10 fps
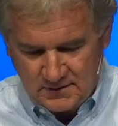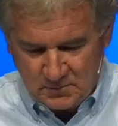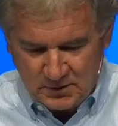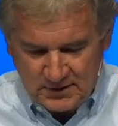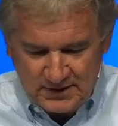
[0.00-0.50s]

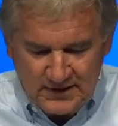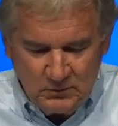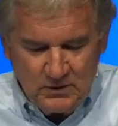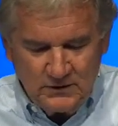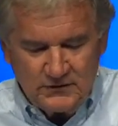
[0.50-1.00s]
But he
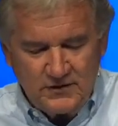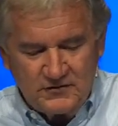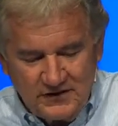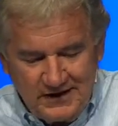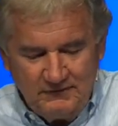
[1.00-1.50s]
was a
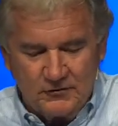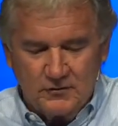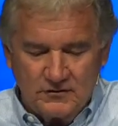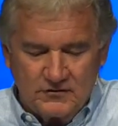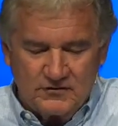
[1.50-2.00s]
Savior,
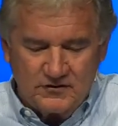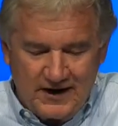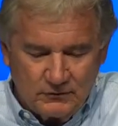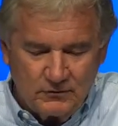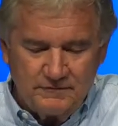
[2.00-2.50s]
a
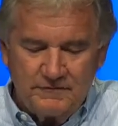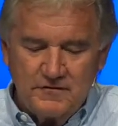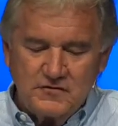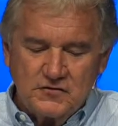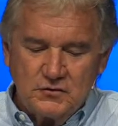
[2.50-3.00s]

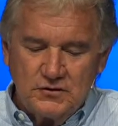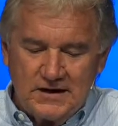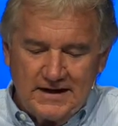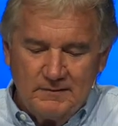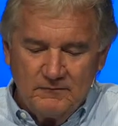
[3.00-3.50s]
sacrificial
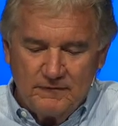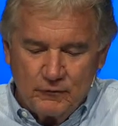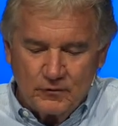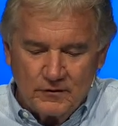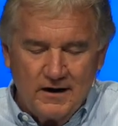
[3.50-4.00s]
lamb
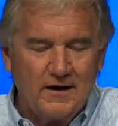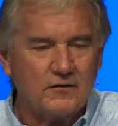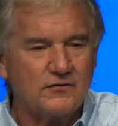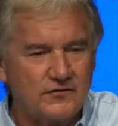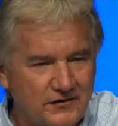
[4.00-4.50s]
for
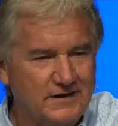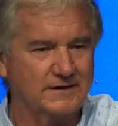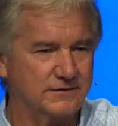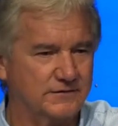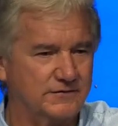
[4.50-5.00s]
our
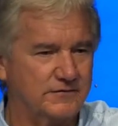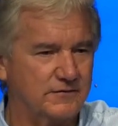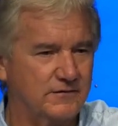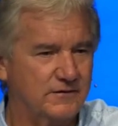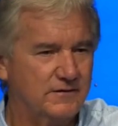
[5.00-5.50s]
sins.
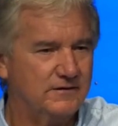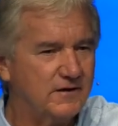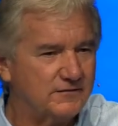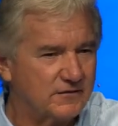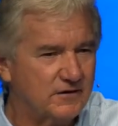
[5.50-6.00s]

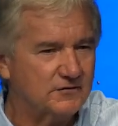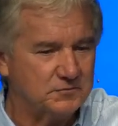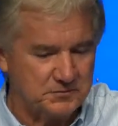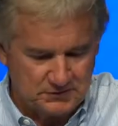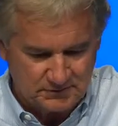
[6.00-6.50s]
That's the
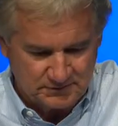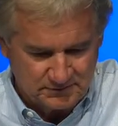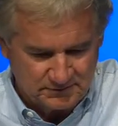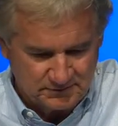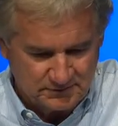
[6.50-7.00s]
gospel,
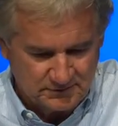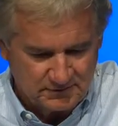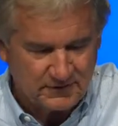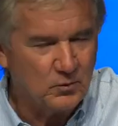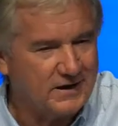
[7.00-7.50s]

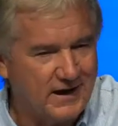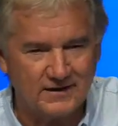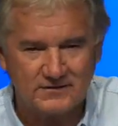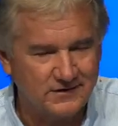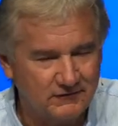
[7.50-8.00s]
that we
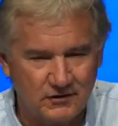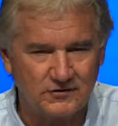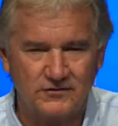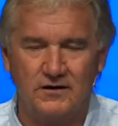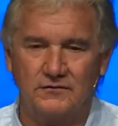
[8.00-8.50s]
can't save
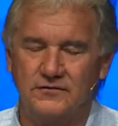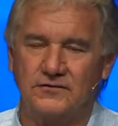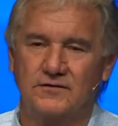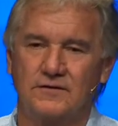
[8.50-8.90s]
ourselves.